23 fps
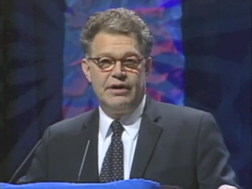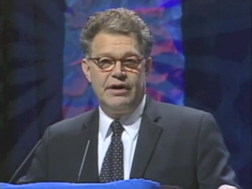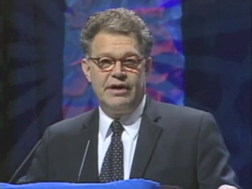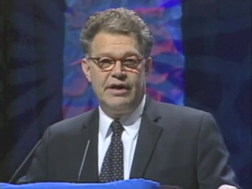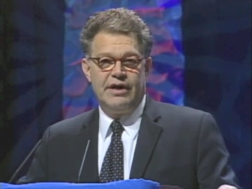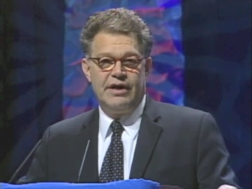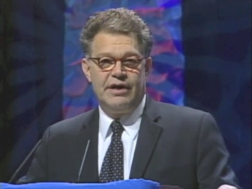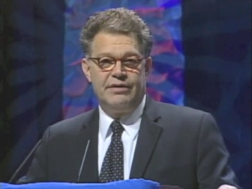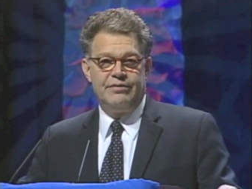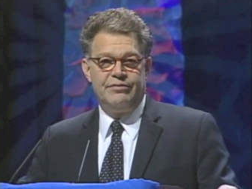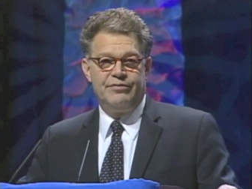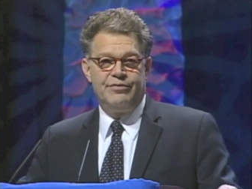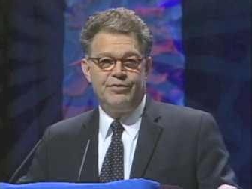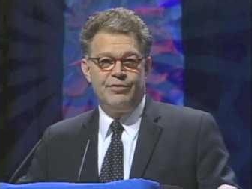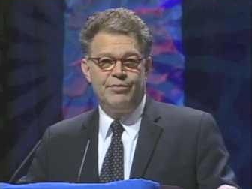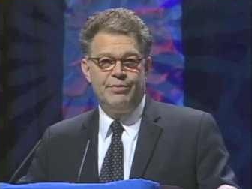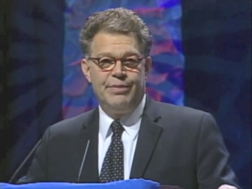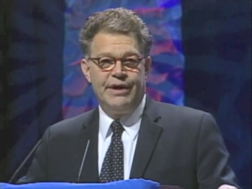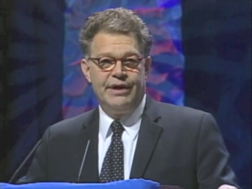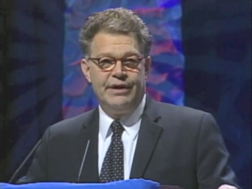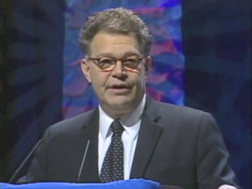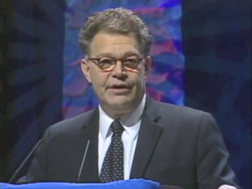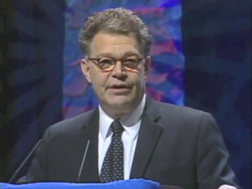and for
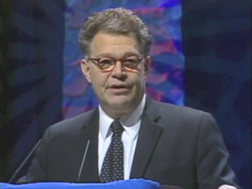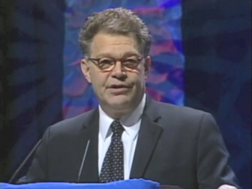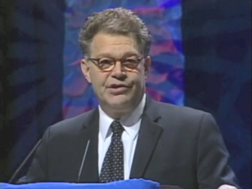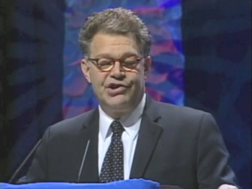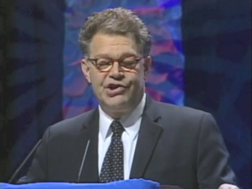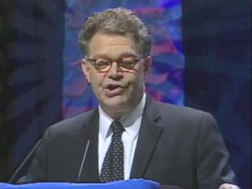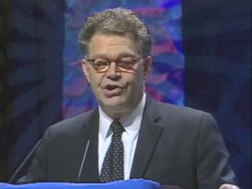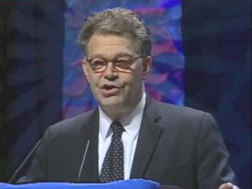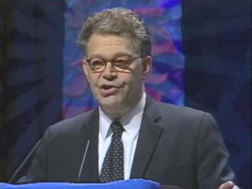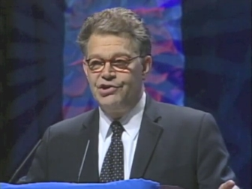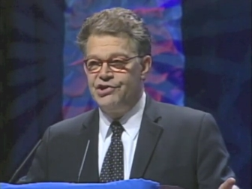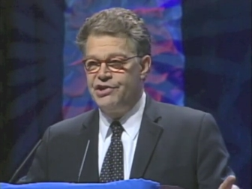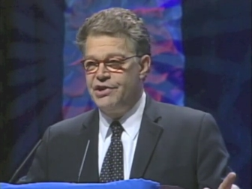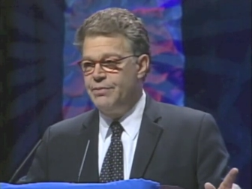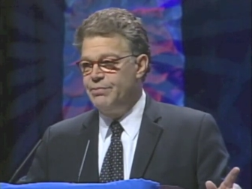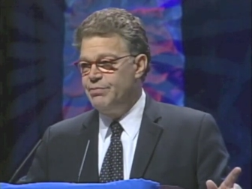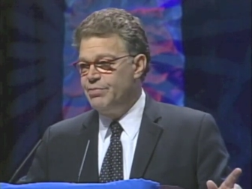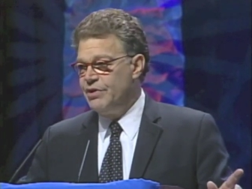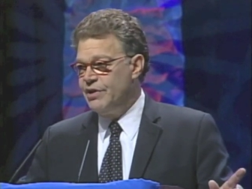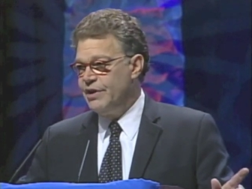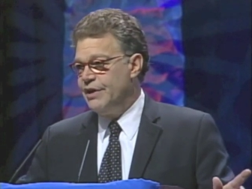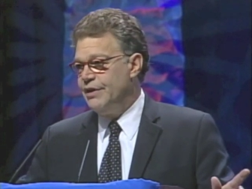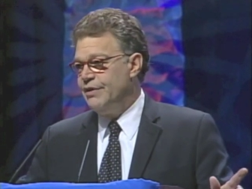being a church that
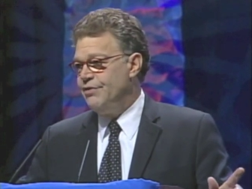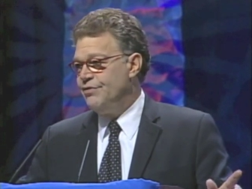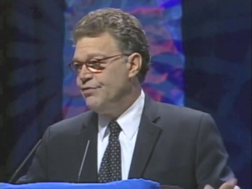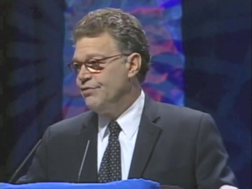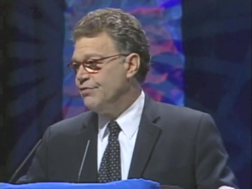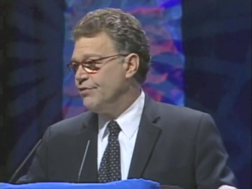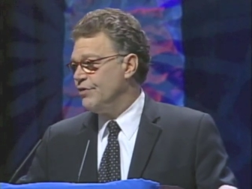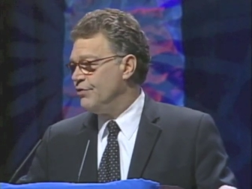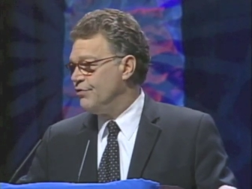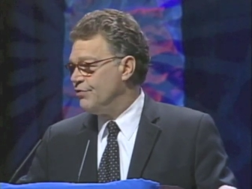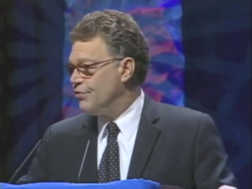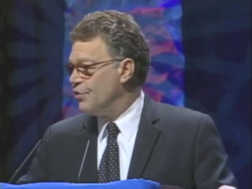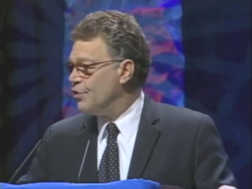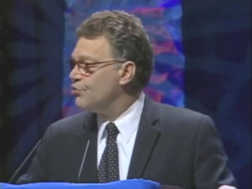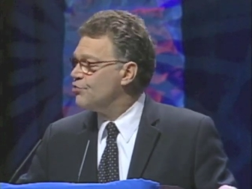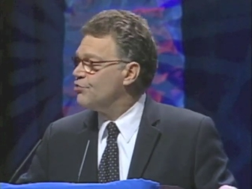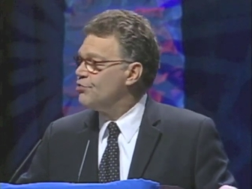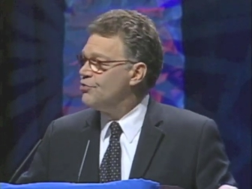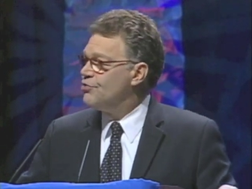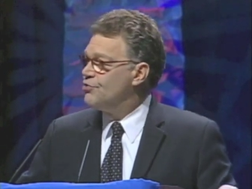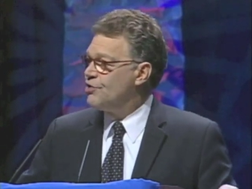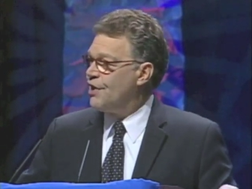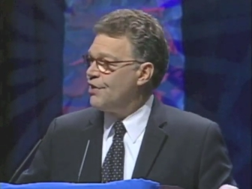believes in
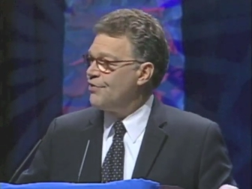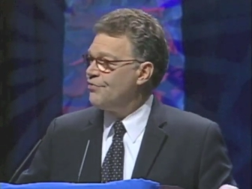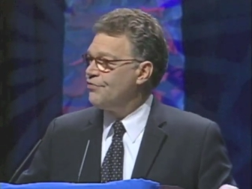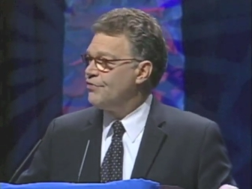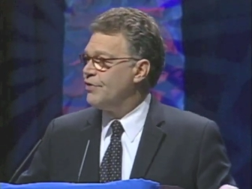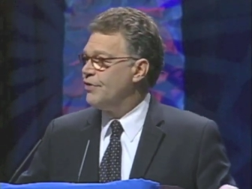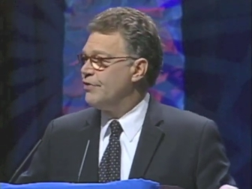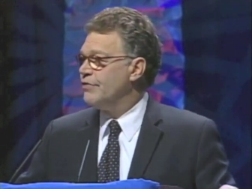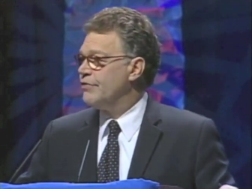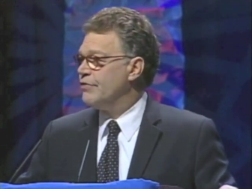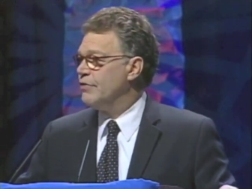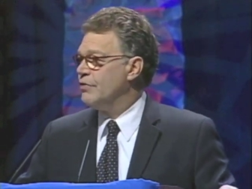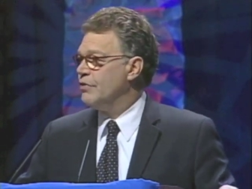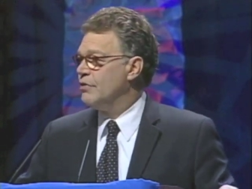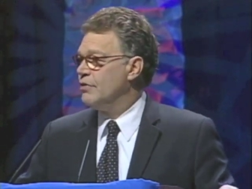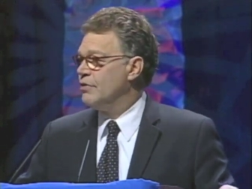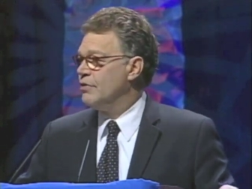social justice.